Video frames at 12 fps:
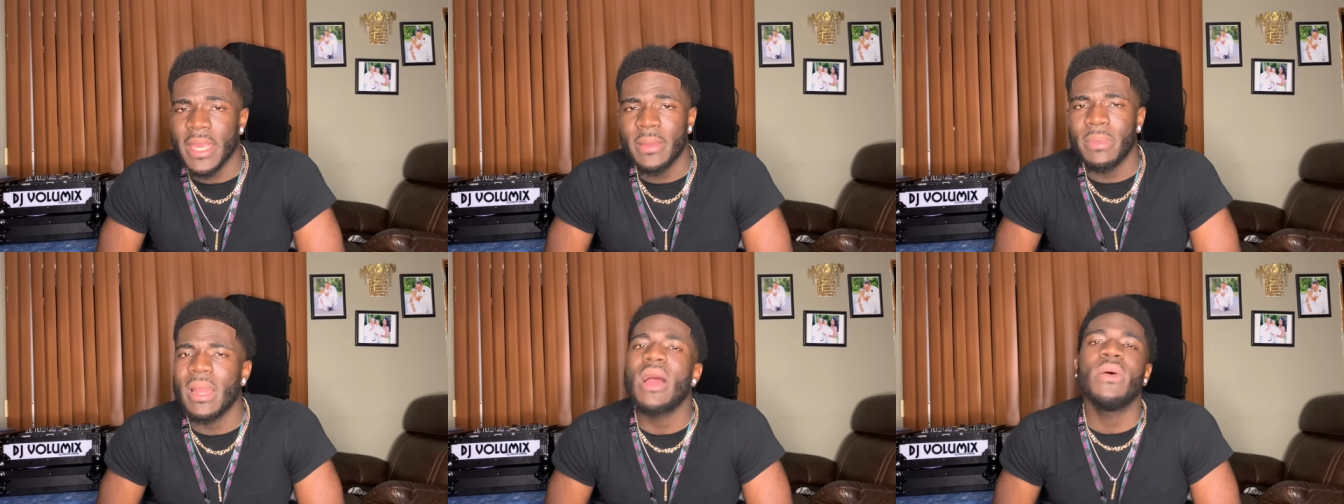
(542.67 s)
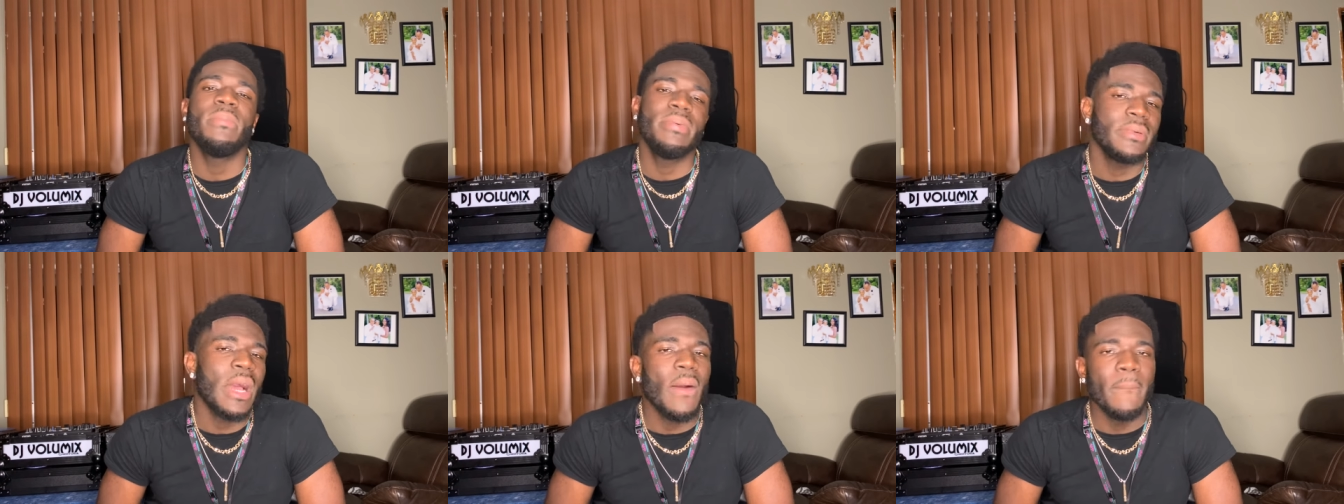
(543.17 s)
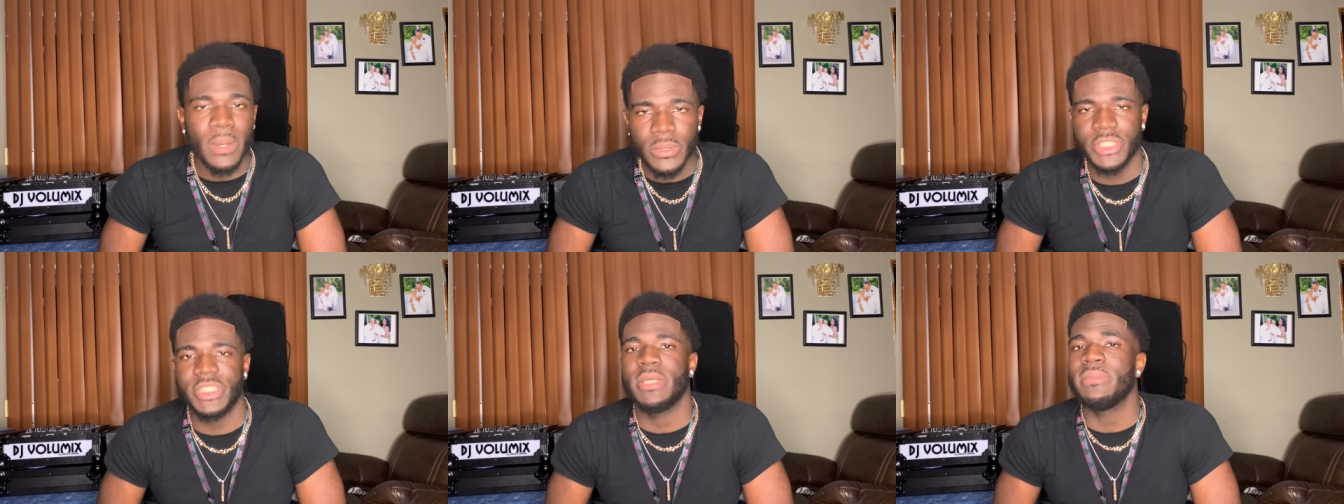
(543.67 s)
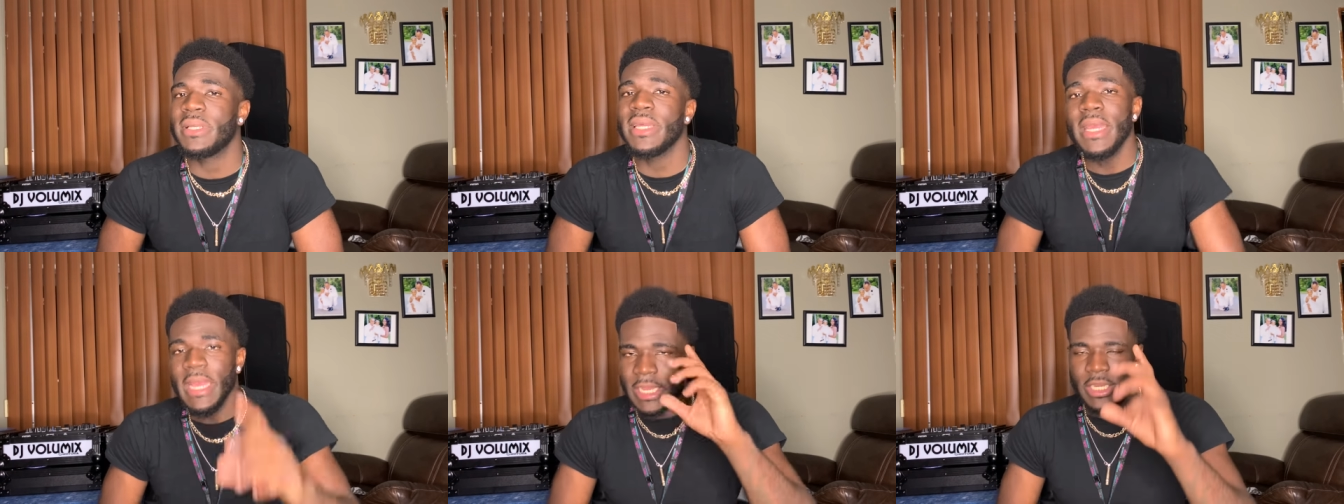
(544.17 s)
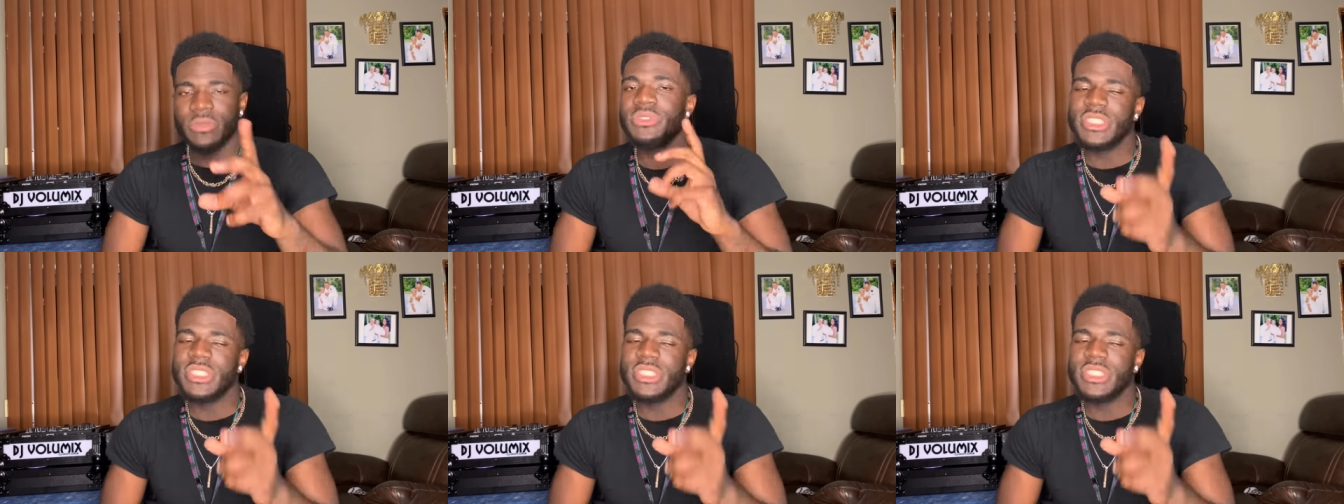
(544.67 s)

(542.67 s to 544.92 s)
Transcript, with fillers: But I'll bullshit. But there was